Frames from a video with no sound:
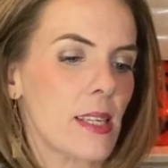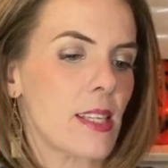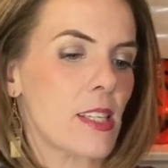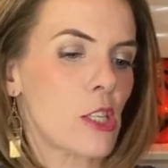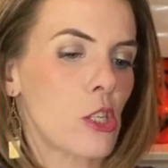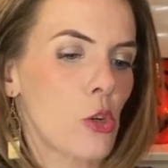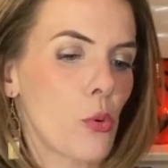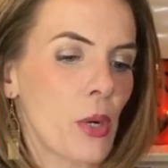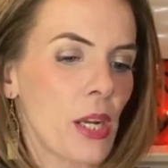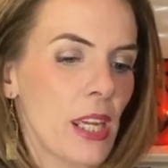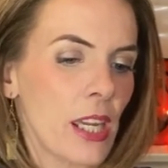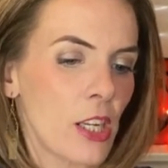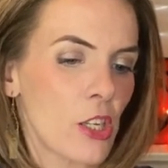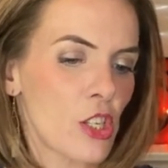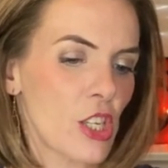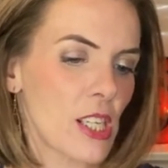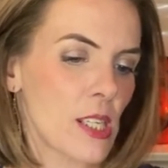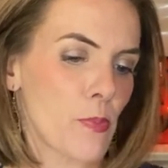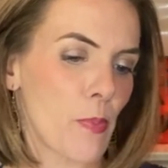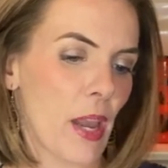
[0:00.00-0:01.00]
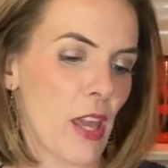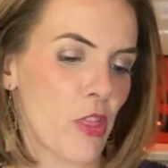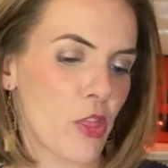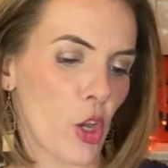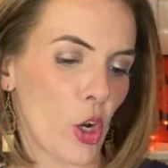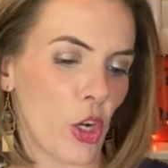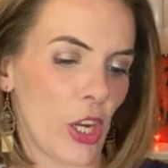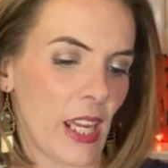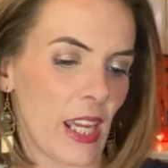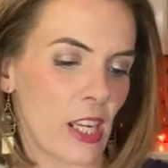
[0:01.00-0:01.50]
It's 20 inches by
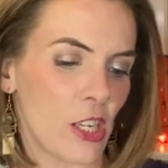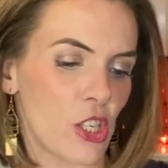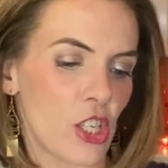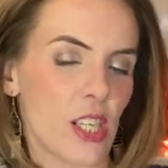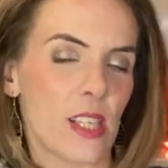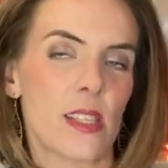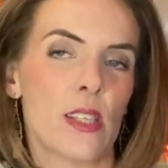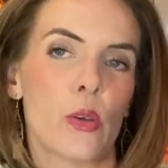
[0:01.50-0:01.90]
30 inches,